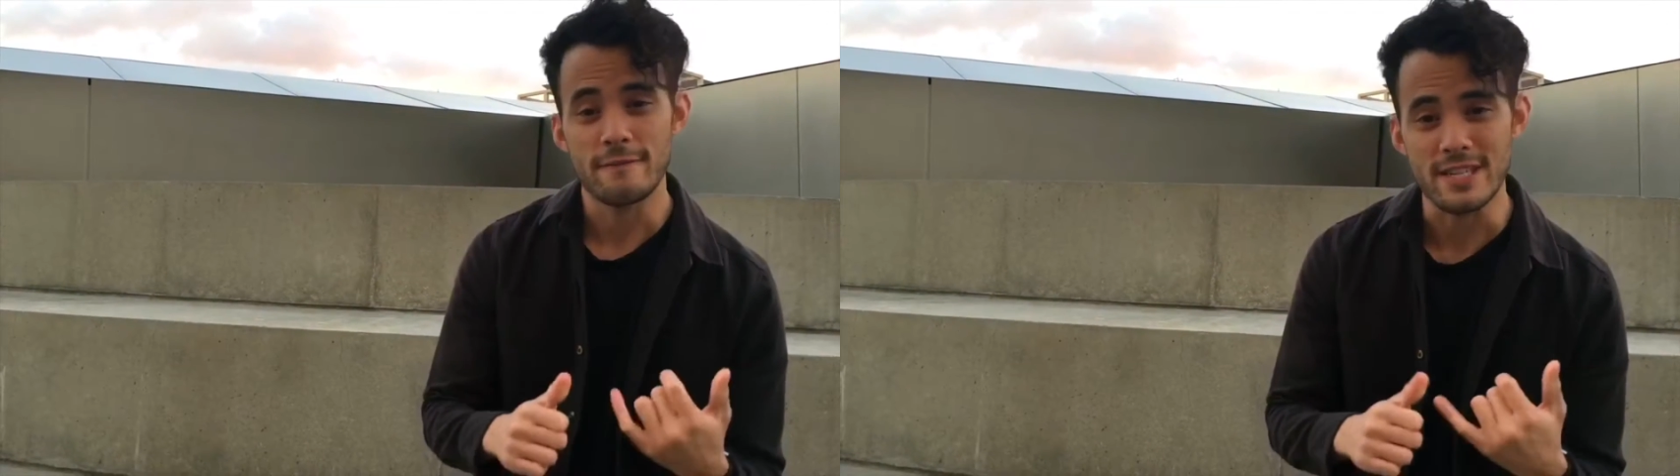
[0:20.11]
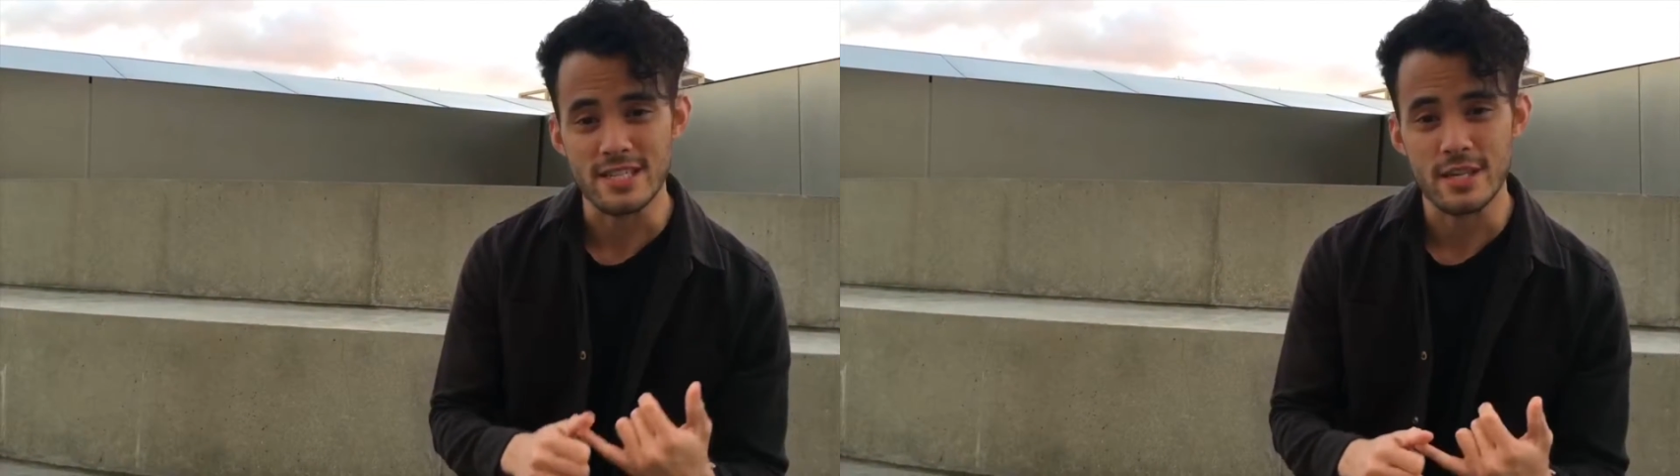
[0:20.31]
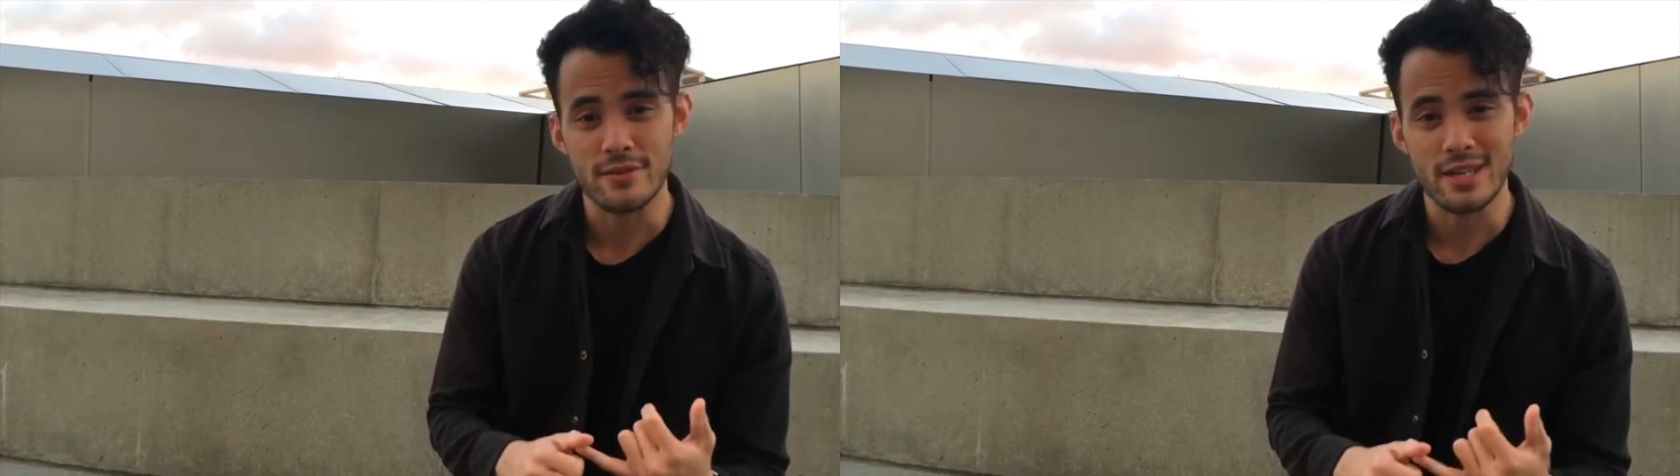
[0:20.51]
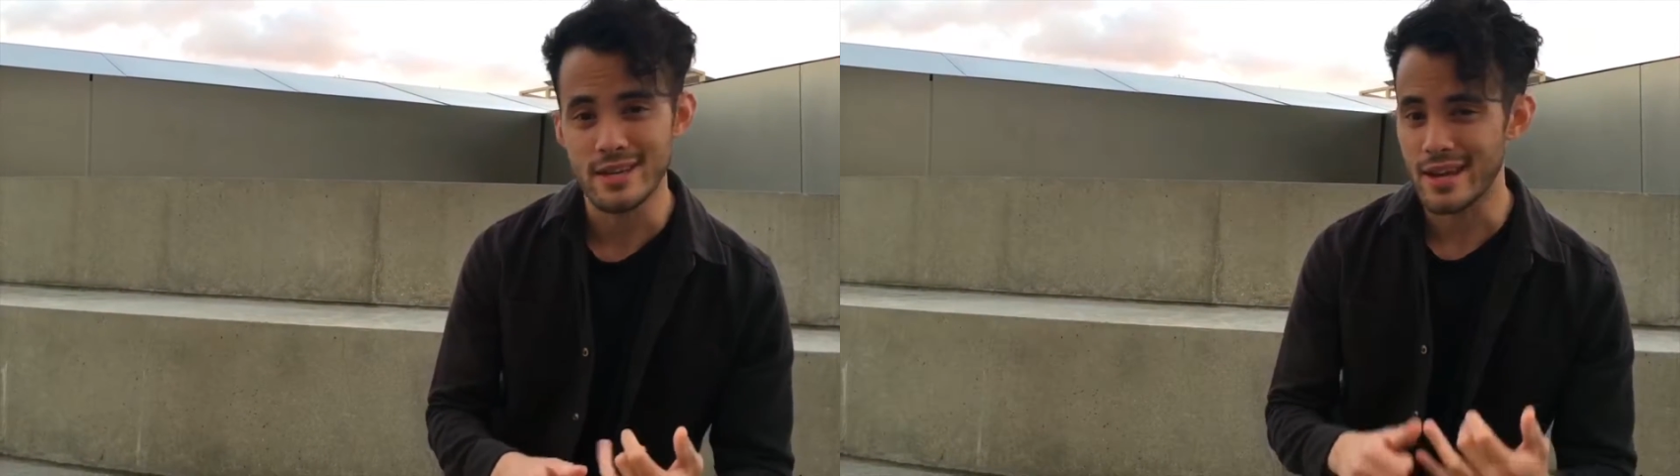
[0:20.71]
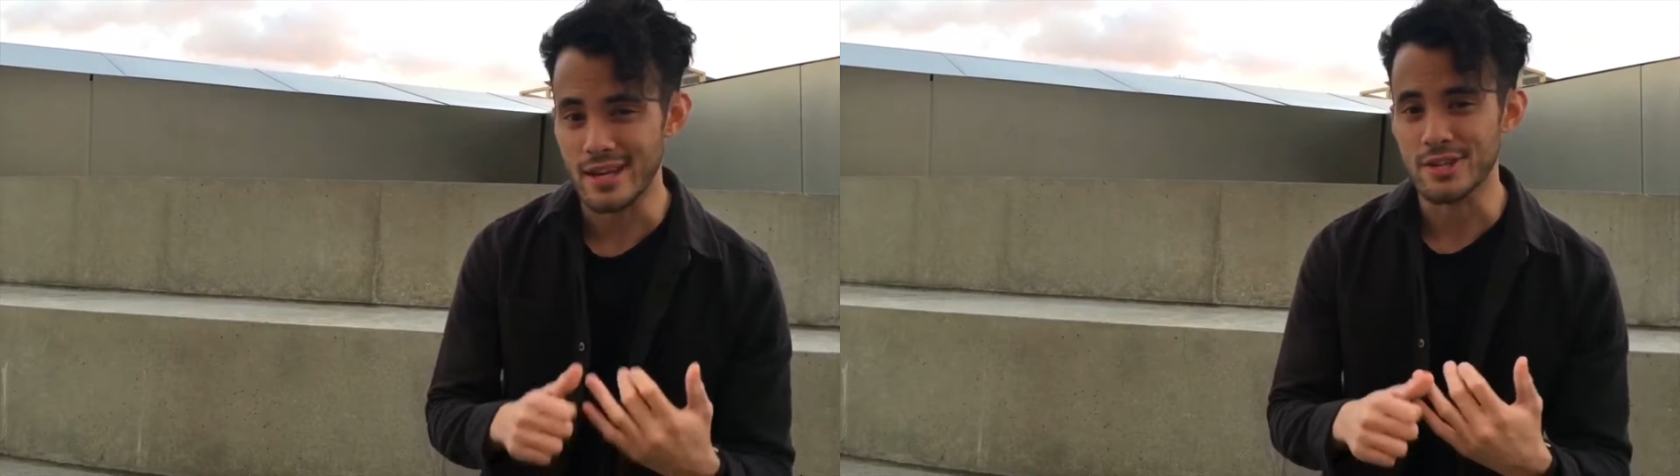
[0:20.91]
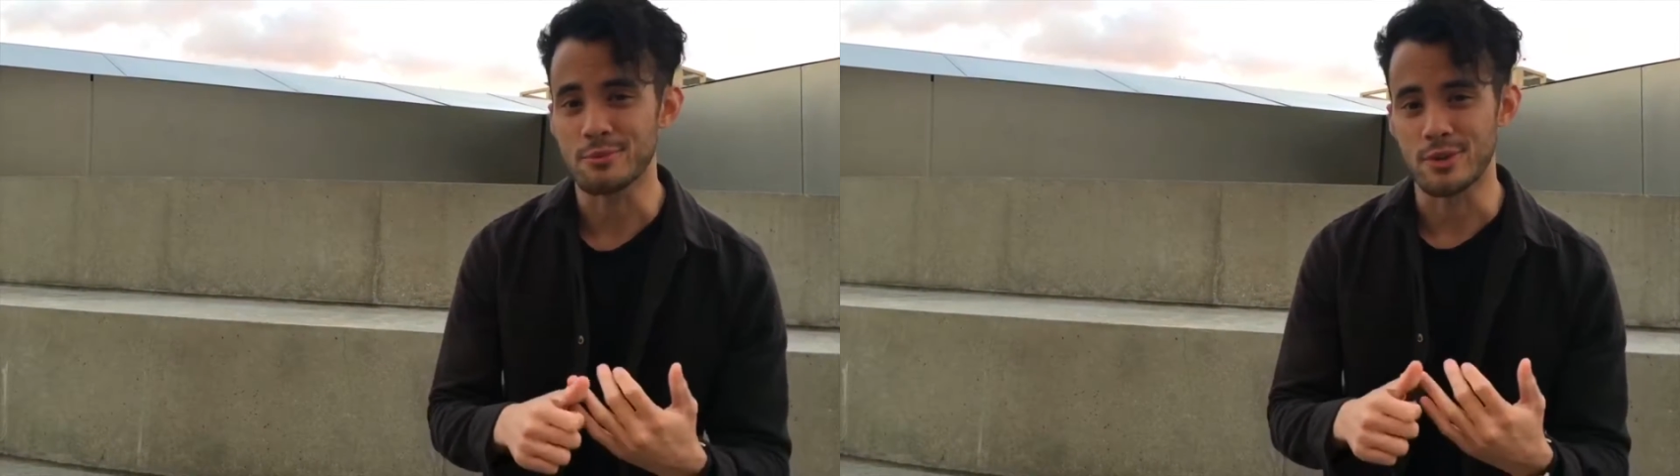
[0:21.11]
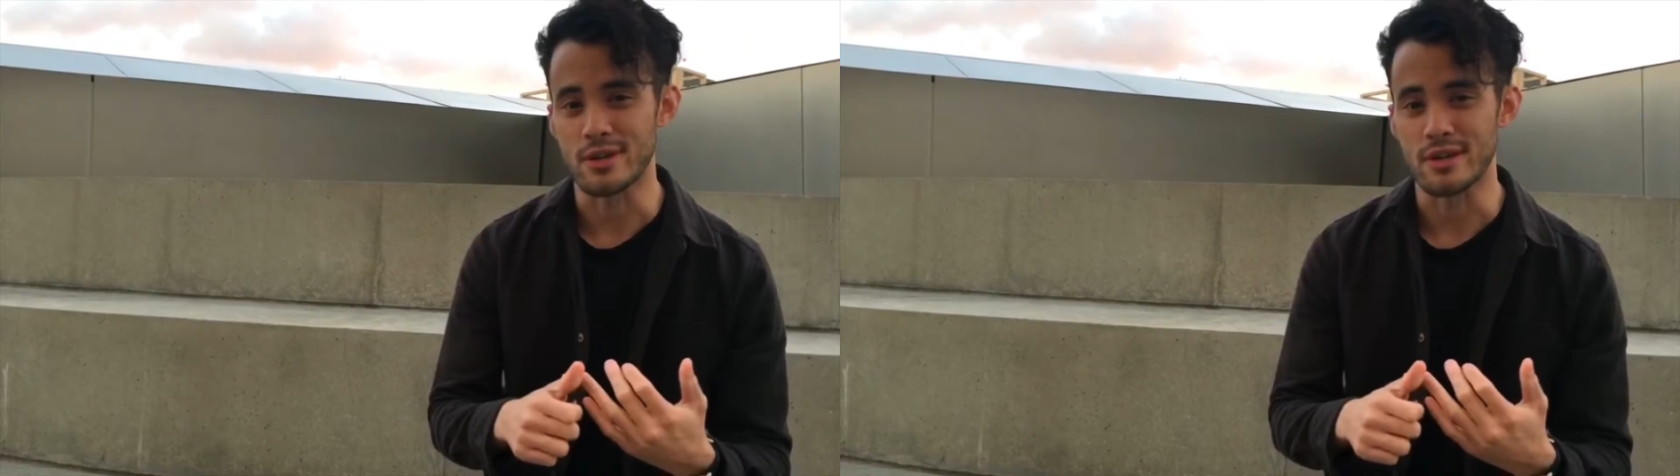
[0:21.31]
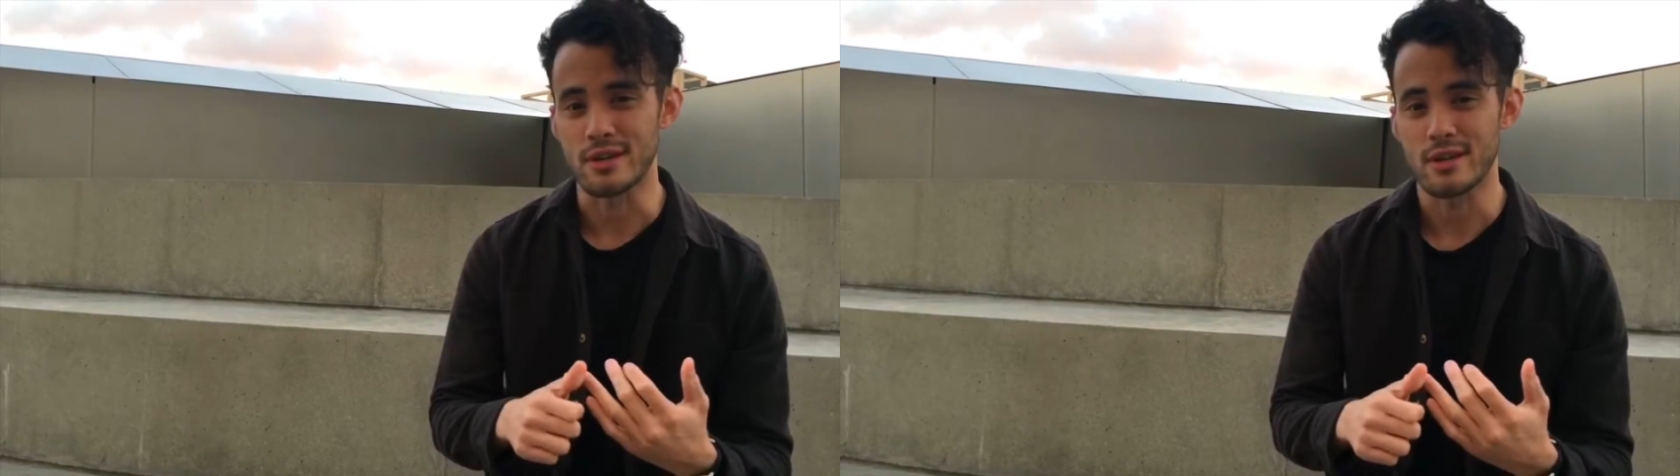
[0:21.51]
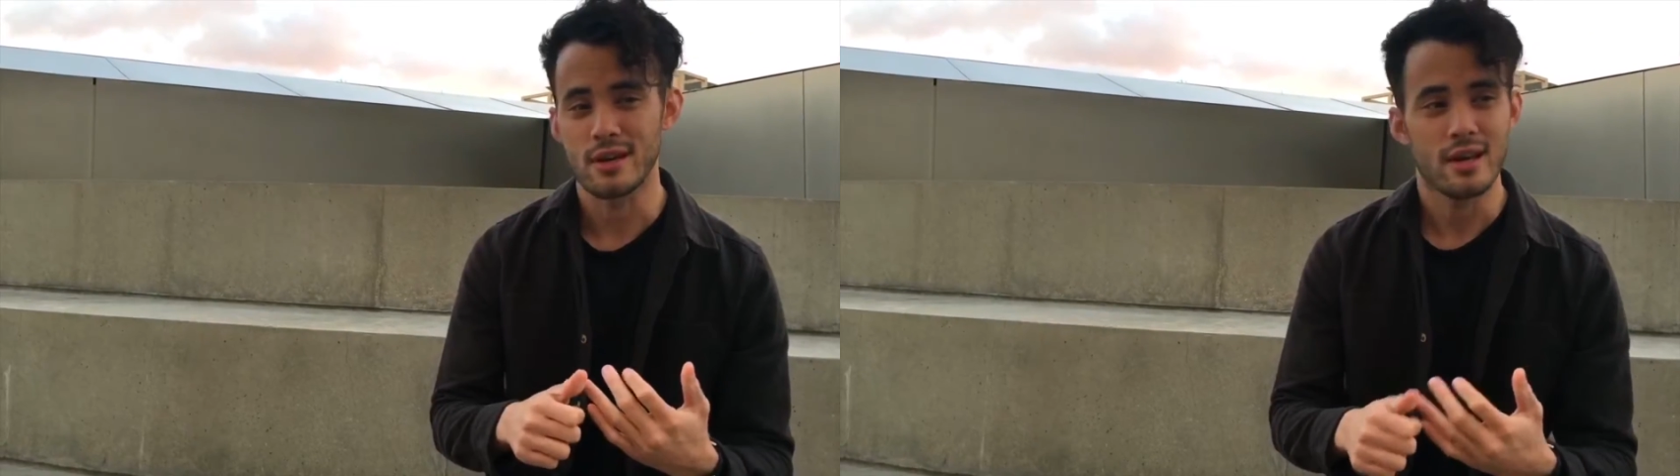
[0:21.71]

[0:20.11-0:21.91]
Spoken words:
festivity, and community.